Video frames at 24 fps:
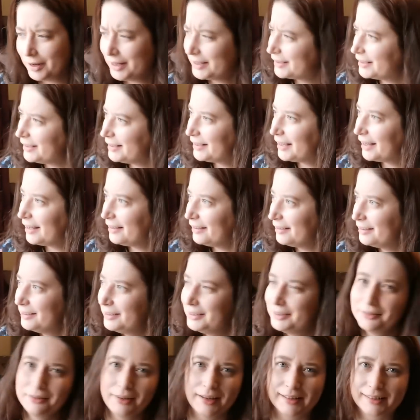Foxy Sal,
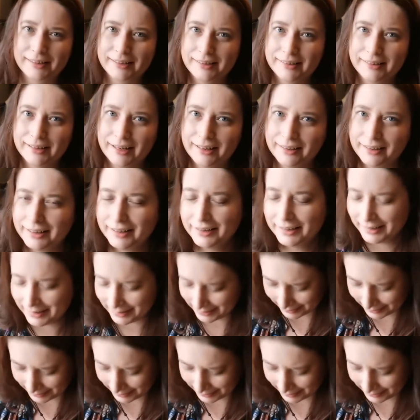Foxy Sal.